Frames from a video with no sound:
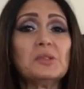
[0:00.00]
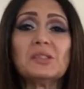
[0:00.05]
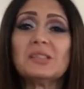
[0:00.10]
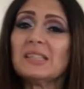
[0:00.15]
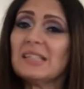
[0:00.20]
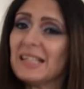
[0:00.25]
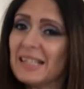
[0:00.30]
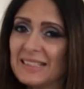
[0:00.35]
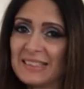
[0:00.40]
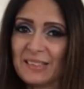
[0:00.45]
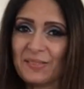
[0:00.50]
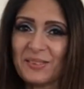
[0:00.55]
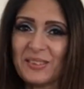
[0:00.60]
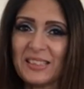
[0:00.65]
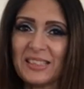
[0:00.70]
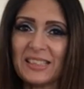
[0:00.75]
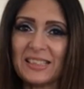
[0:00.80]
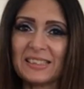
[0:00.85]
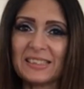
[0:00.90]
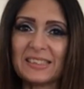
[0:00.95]
Beauty Lies
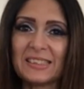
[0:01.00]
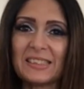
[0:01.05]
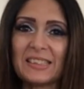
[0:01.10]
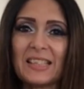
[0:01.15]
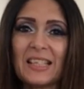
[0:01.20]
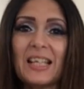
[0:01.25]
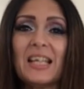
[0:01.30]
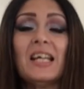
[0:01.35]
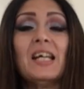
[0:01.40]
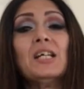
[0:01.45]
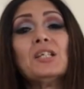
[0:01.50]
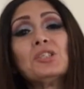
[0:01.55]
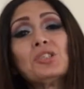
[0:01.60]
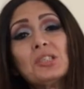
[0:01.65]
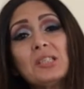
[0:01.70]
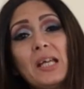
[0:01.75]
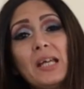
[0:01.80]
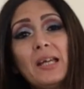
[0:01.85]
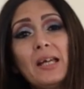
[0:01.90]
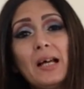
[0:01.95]
Within Us.
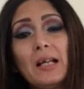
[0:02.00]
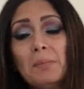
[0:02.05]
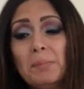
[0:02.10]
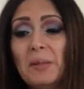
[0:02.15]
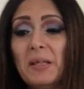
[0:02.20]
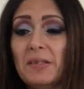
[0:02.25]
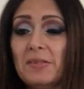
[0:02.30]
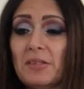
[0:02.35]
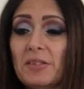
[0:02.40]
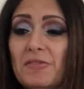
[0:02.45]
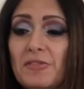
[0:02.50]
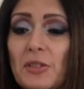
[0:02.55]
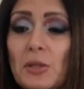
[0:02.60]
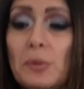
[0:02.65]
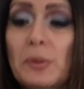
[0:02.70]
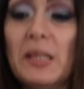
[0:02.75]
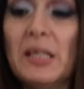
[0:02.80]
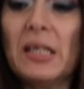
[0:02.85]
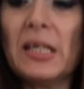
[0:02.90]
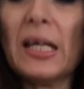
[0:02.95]
Today I'll be
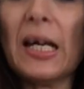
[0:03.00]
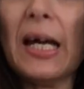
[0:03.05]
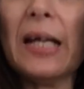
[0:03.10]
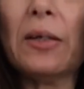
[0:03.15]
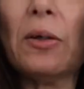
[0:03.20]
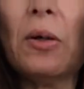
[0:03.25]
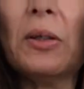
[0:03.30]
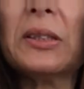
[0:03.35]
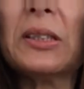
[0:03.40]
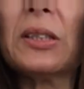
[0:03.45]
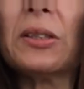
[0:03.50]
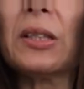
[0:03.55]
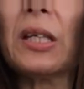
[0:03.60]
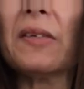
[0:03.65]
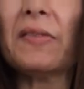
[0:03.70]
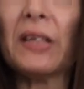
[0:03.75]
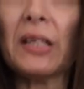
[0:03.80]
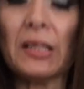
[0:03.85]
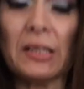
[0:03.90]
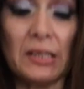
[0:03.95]
reviewing and also
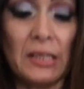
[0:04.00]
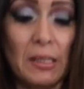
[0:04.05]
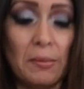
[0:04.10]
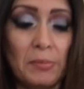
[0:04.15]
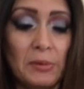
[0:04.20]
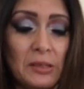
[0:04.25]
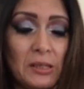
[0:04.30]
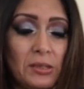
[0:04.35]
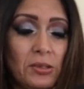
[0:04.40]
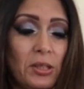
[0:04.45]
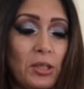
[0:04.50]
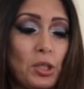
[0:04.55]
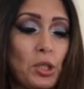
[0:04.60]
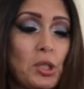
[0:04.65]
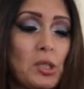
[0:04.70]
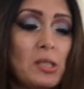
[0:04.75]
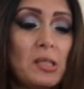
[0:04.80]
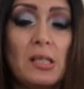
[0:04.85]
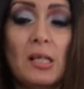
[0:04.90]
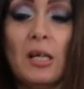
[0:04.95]
giving a
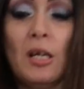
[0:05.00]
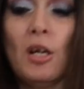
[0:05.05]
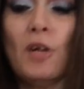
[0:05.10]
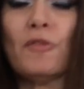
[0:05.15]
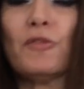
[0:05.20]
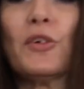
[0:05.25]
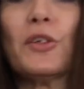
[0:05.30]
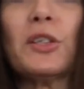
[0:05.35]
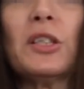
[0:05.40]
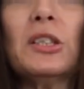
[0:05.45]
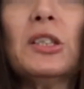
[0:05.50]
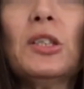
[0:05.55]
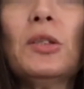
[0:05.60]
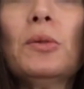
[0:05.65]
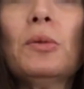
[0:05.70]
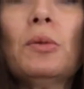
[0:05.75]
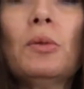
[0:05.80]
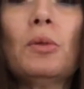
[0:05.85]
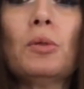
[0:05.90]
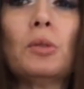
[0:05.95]
demonstration for the
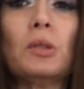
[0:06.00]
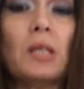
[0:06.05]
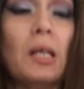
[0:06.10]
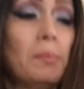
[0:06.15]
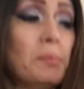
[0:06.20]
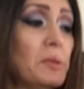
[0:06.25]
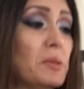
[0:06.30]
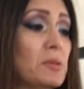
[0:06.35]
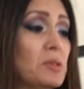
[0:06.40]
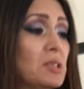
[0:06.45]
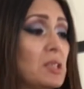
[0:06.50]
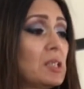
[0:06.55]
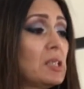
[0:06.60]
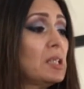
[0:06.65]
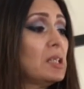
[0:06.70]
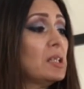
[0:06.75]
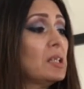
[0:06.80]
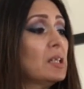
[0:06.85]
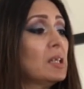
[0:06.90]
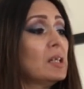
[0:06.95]
new
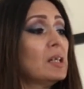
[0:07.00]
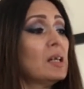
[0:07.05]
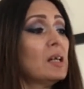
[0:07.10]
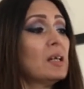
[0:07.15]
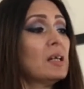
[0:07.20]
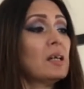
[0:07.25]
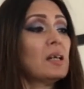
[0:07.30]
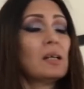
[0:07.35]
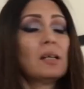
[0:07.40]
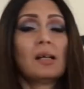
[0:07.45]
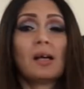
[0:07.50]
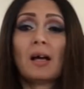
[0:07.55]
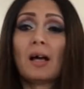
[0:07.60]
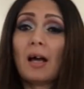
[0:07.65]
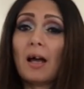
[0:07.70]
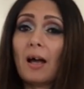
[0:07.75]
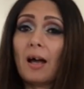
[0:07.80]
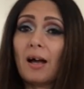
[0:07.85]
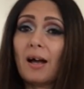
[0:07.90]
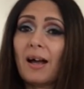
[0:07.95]
Hudabeauty
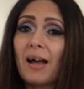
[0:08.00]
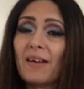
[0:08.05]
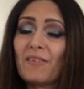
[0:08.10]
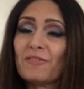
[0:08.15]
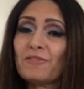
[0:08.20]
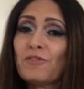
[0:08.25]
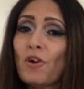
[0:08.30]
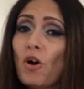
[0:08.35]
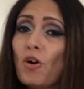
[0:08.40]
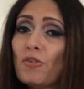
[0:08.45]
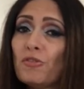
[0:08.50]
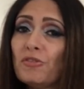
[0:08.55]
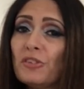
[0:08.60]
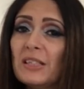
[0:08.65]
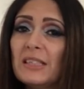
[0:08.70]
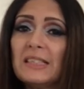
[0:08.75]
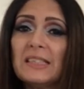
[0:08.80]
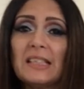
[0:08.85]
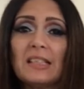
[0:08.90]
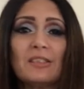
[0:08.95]
Faux
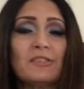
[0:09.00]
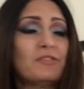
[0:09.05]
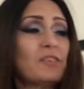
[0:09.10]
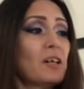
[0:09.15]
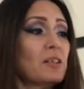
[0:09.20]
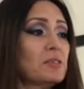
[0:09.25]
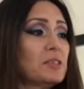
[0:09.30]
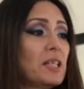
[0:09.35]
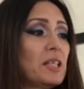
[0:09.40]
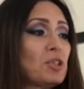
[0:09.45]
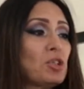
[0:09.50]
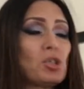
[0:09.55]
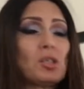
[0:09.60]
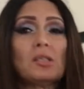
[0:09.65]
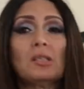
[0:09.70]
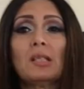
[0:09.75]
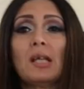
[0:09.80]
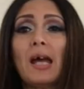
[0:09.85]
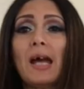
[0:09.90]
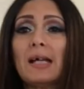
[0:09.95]
Filter
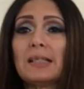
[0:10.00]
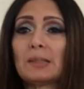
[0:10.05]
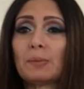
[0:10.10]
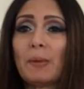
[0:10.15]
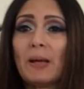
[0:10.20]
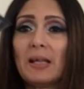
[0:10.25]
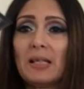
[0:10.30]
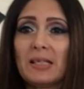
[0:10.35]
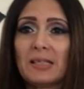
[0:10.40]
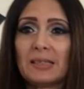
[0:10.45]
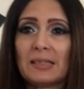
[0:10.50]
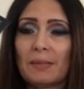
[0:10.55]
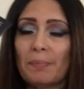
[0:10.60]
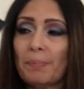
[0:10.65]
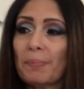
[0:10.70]
Foundation as well as the